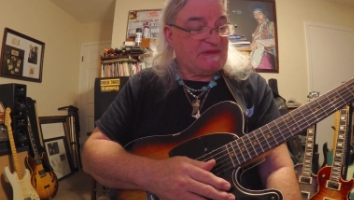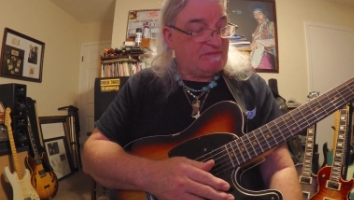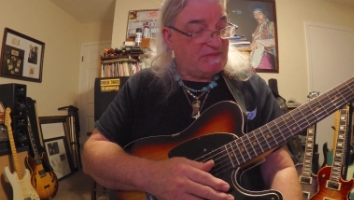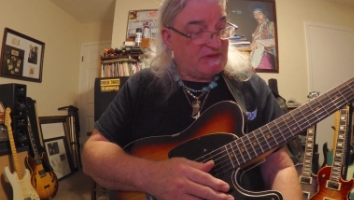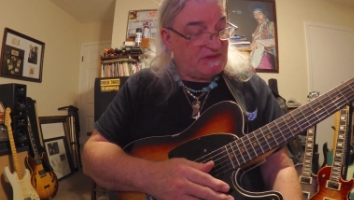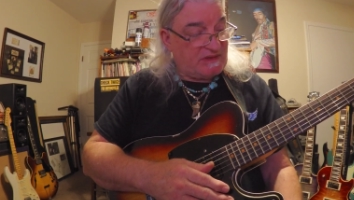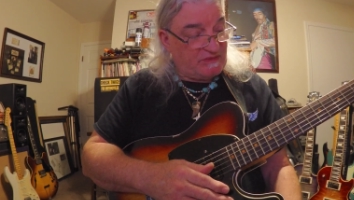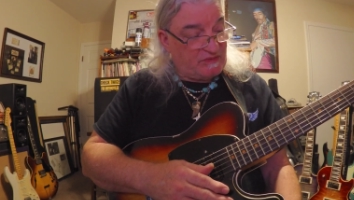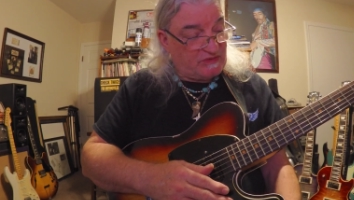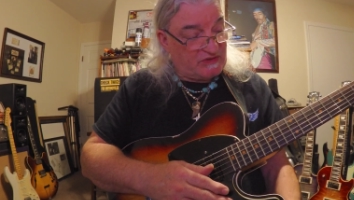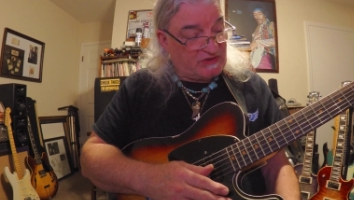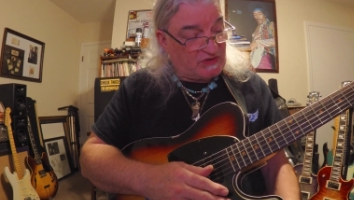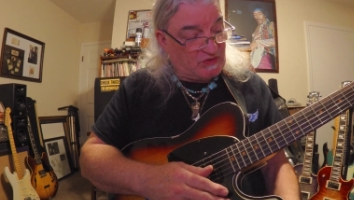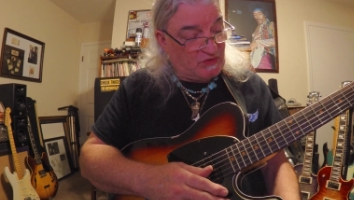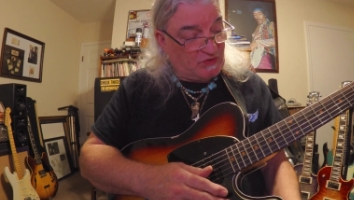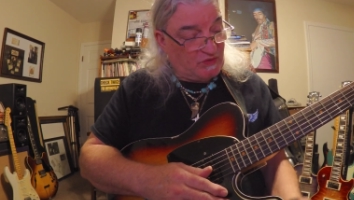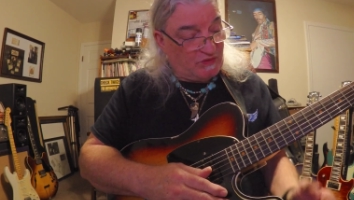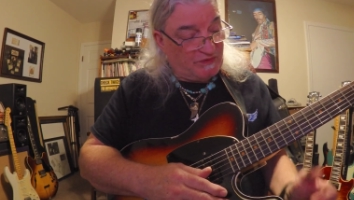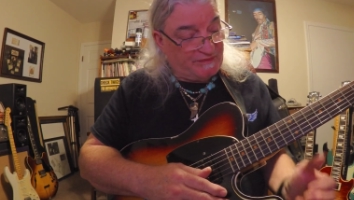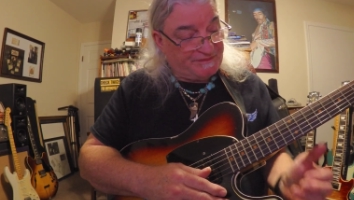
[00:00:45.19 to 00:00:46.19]
But it was
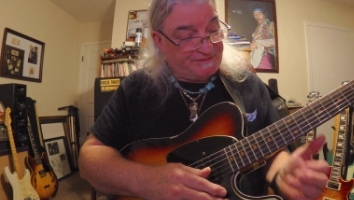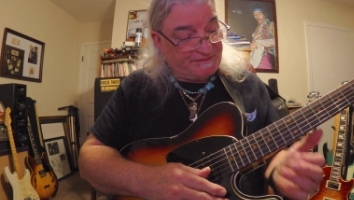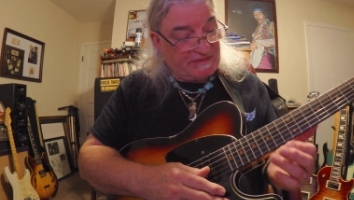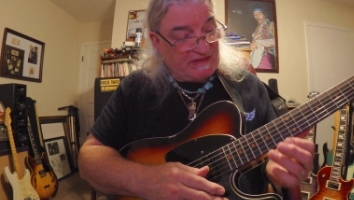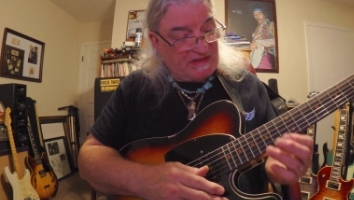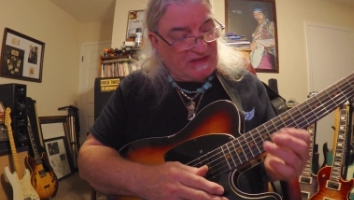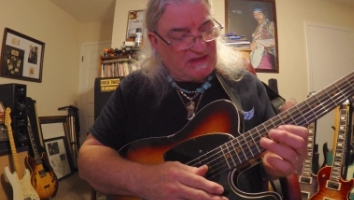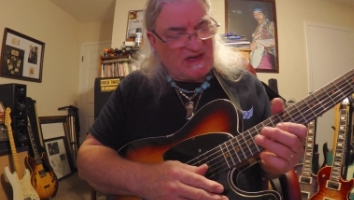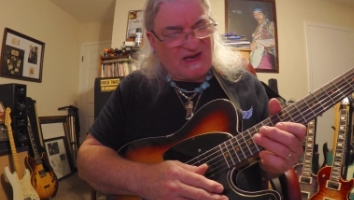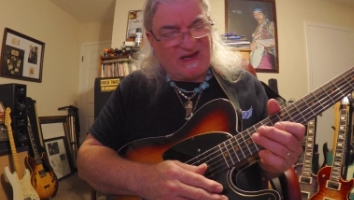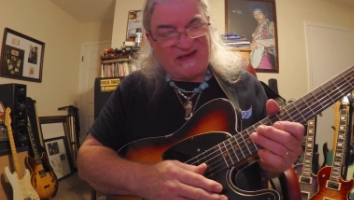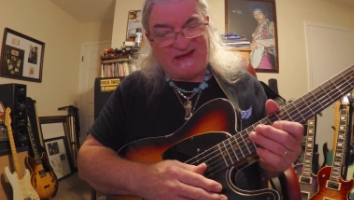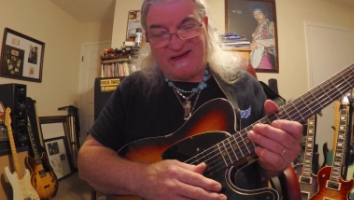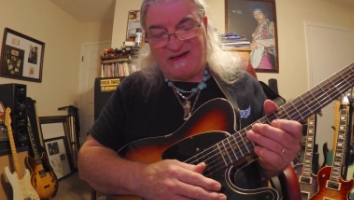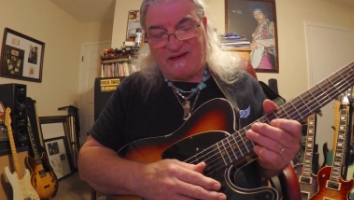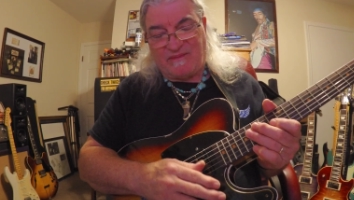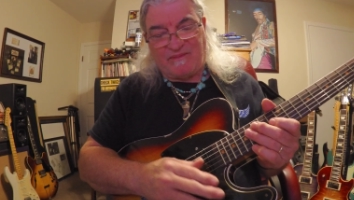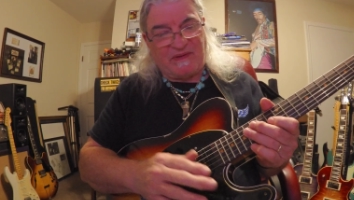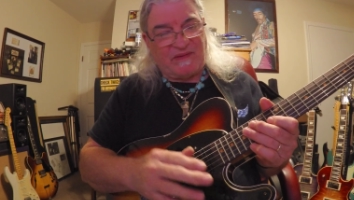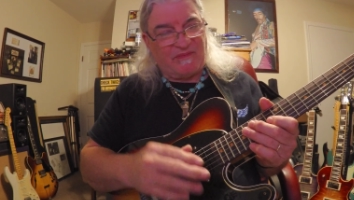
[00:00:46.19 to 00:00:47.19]
cool, and I
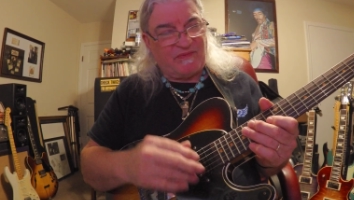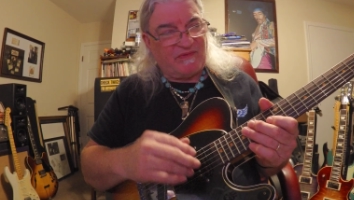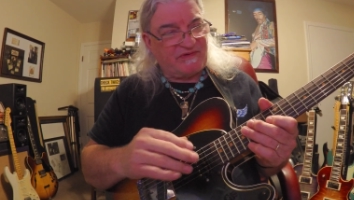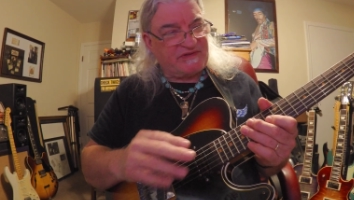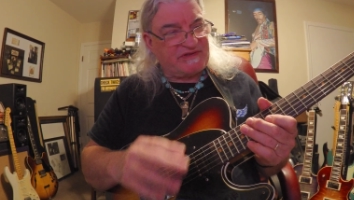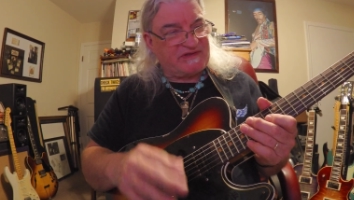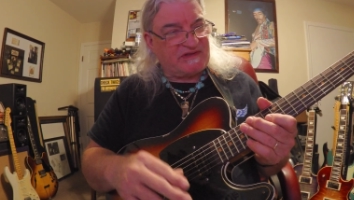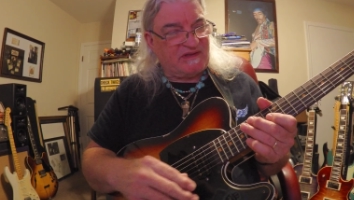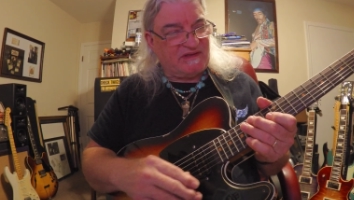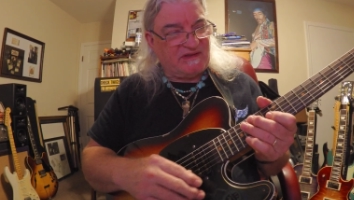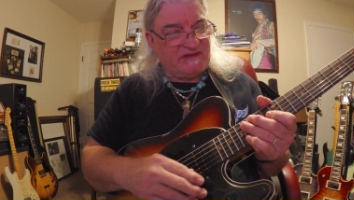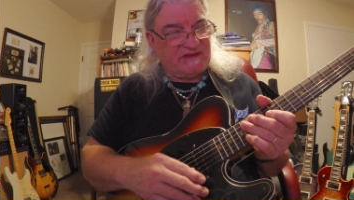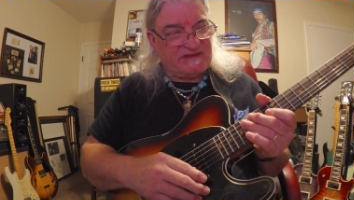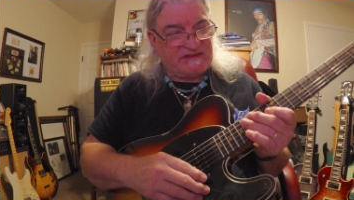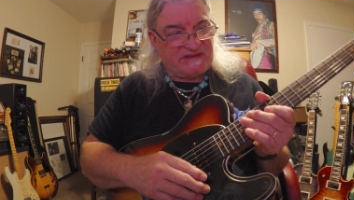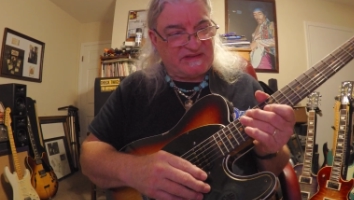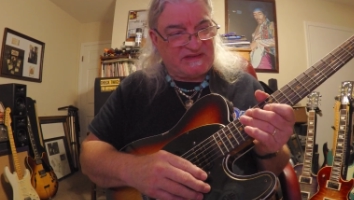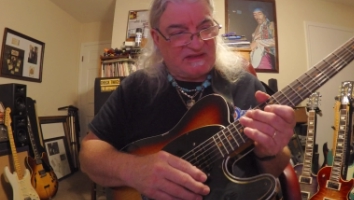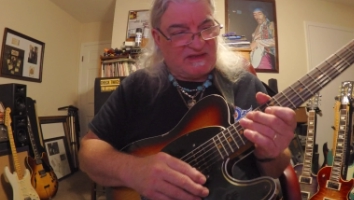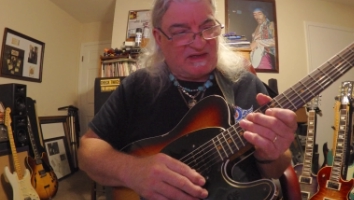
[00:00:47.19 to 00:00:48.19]
get it. People are still
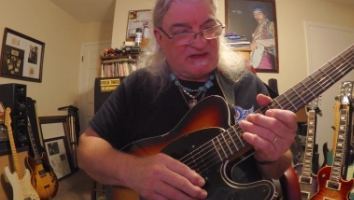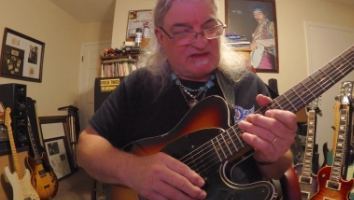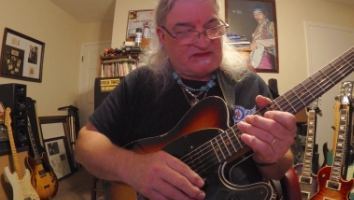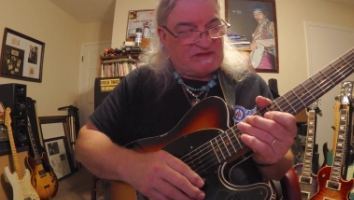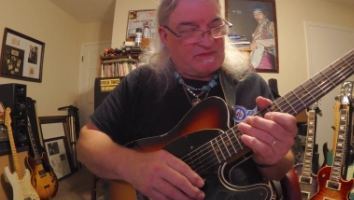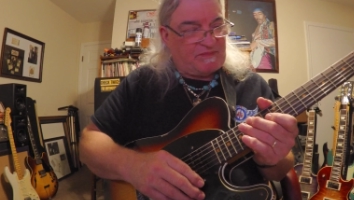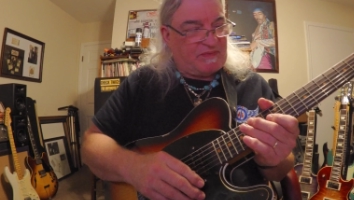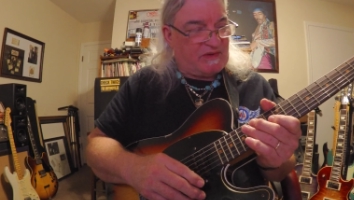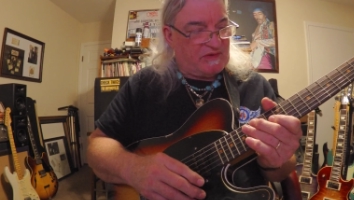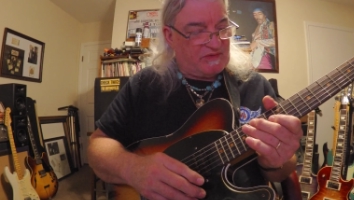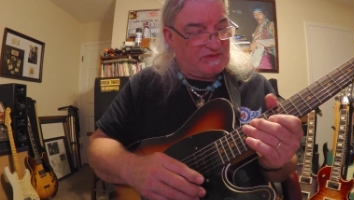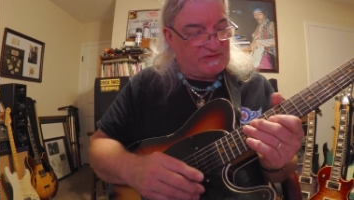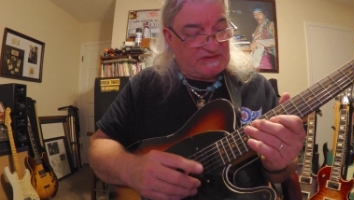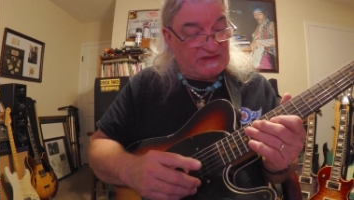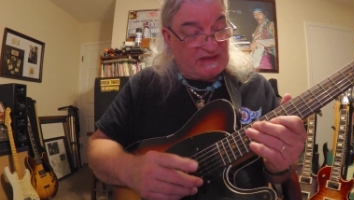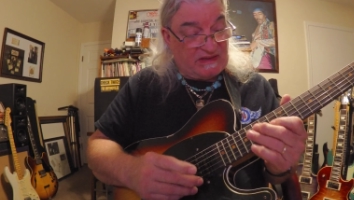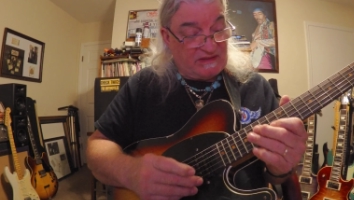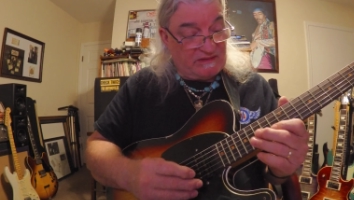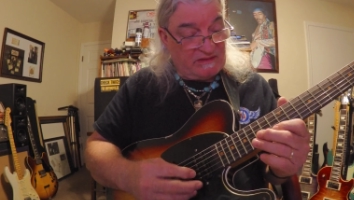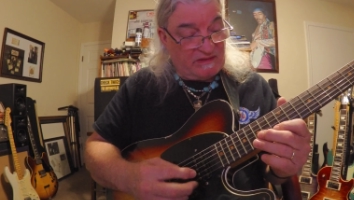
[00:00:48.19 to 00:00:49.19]
listening, I suppose.
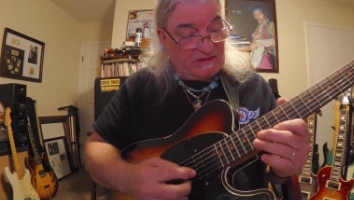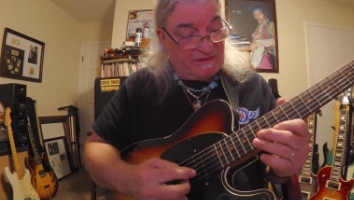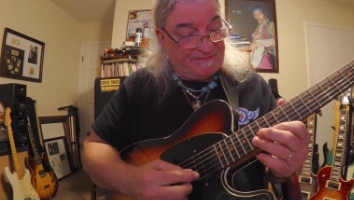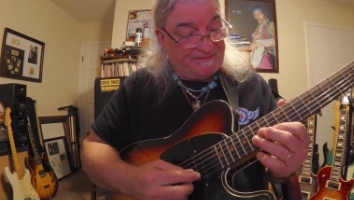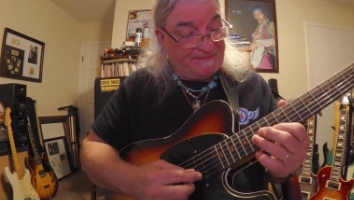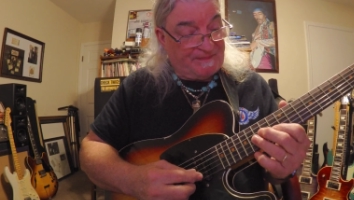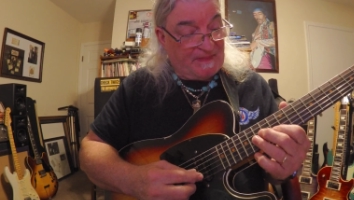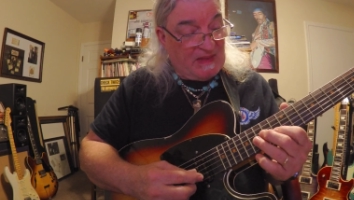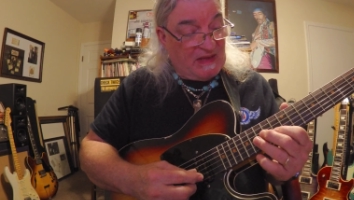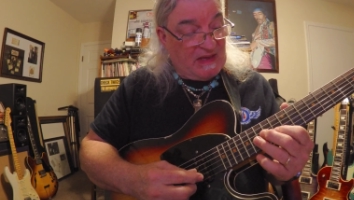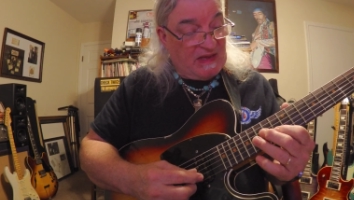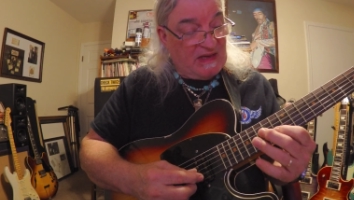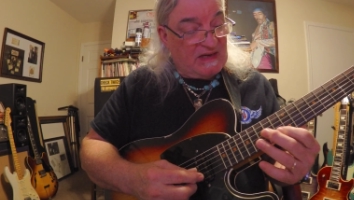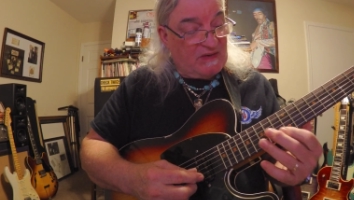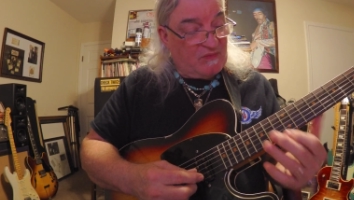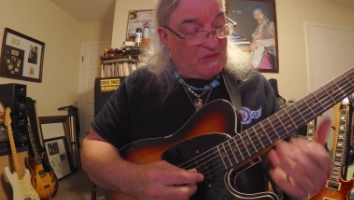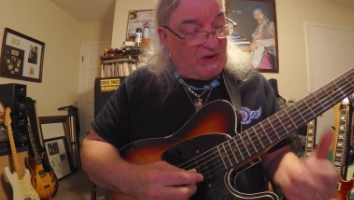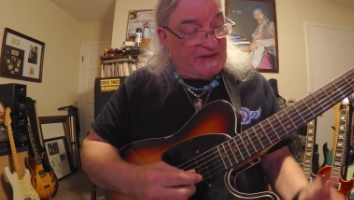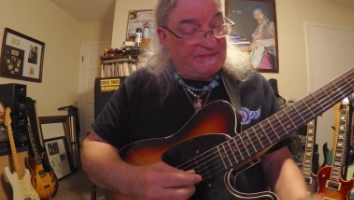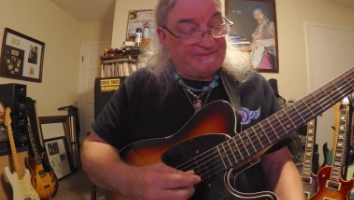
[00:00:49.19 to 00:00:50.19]
I don't know.
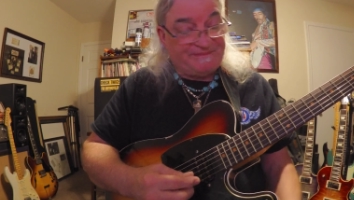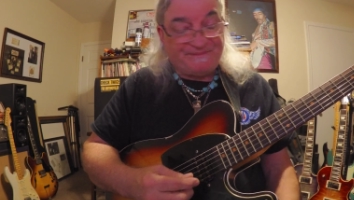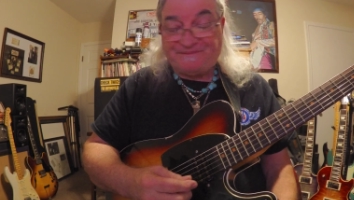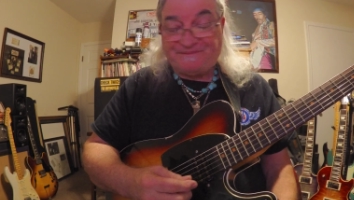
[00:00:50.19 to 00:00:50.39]
Anyway,